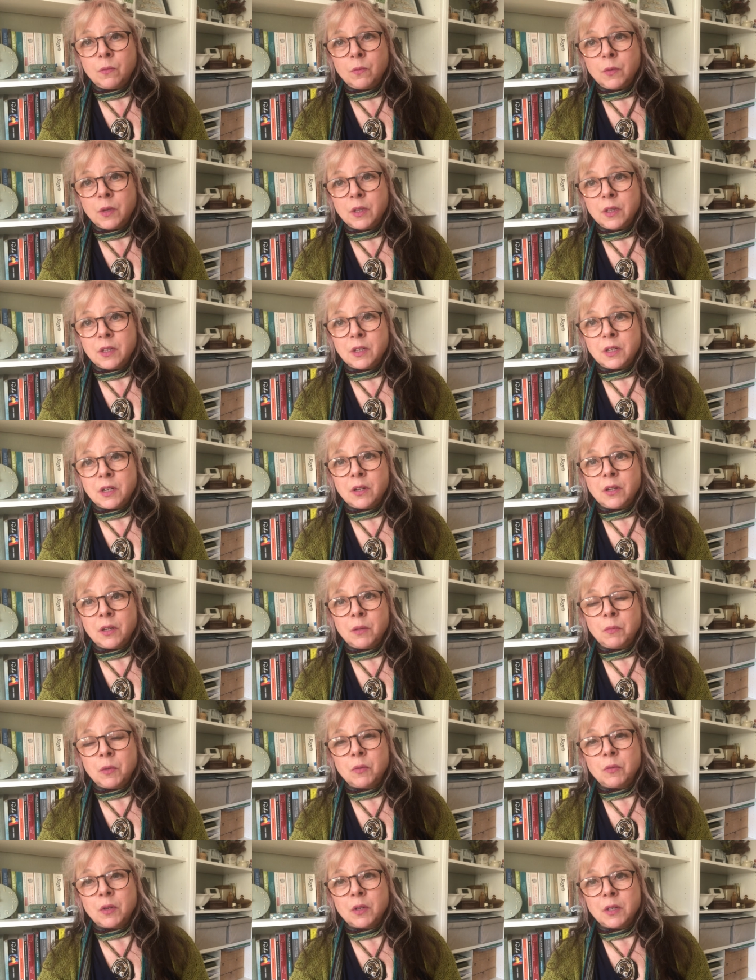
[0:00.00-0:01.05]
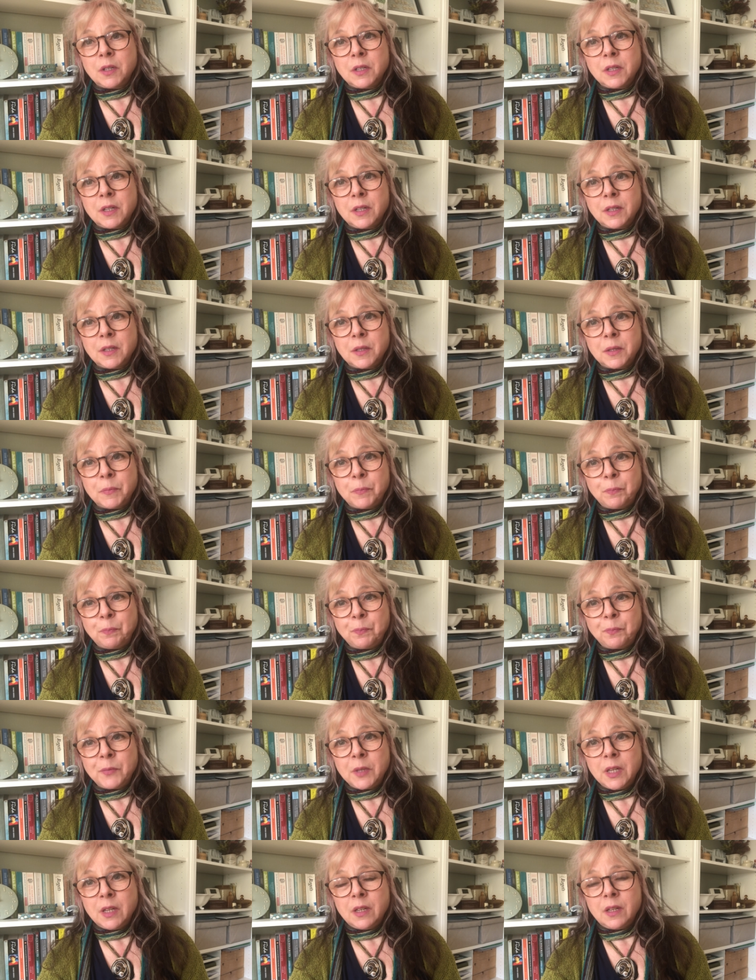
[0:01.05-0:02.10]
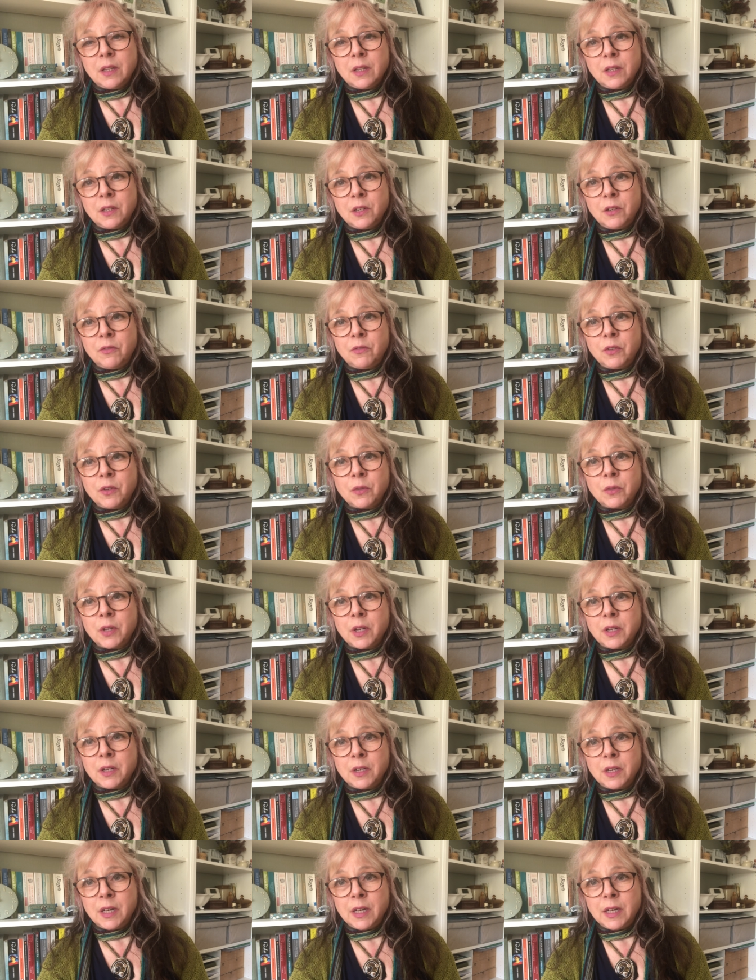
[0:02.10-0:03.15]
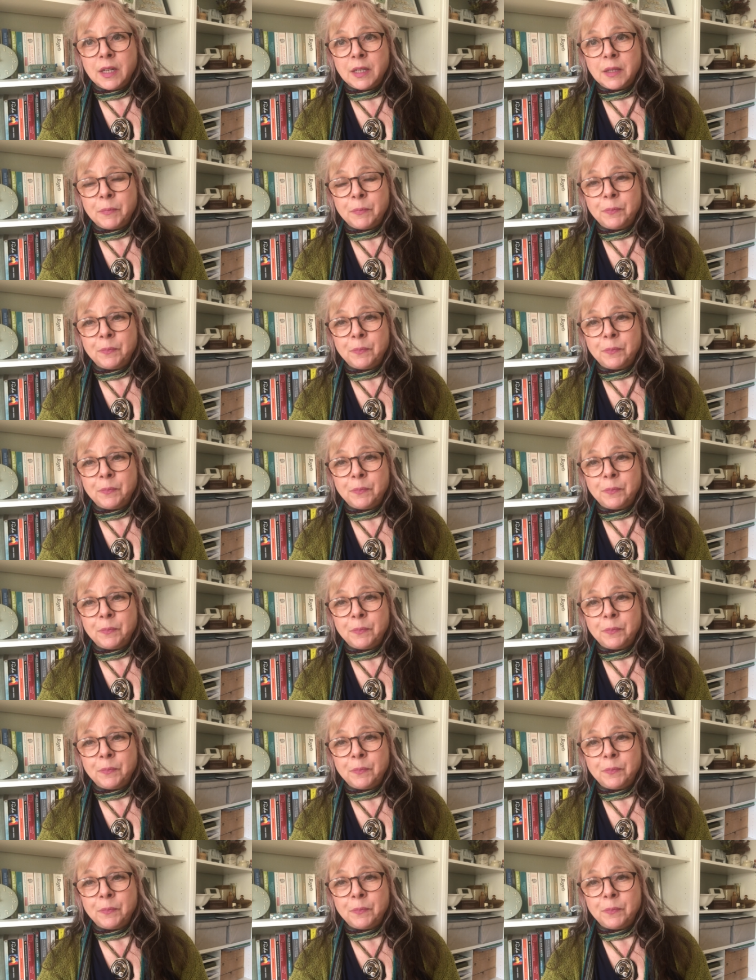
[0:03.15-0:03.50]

when the time arises and you feel that need.